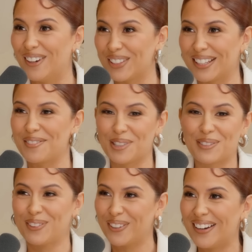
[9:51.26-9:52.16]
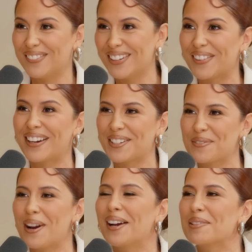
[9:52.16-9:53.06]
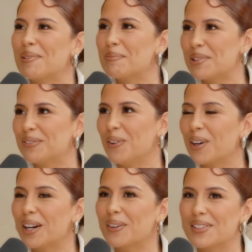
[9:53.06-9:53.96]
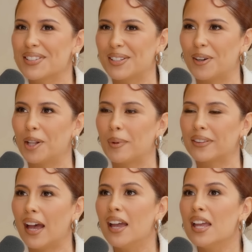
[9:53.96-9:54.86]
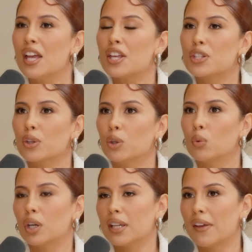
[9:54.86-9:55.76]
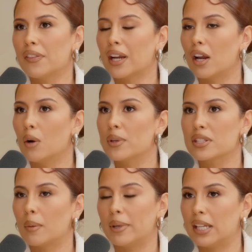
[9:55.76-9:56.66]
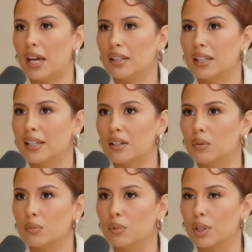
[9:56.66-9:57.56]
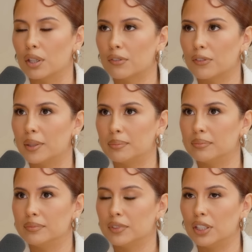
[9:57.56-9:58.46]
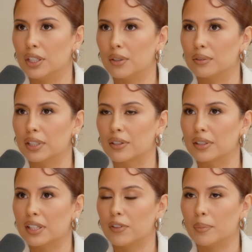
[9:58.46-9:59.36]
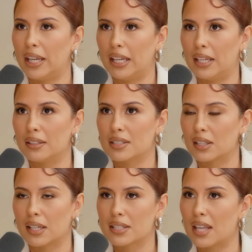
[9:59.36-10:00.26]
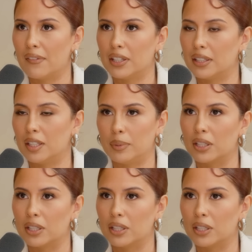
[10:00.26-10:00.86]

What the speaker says: we're like wood floor everywhere and a rug. But before it was, all about that. So the work ethic, I always saw my dad like work from, literally from 8 to like 7, he'd be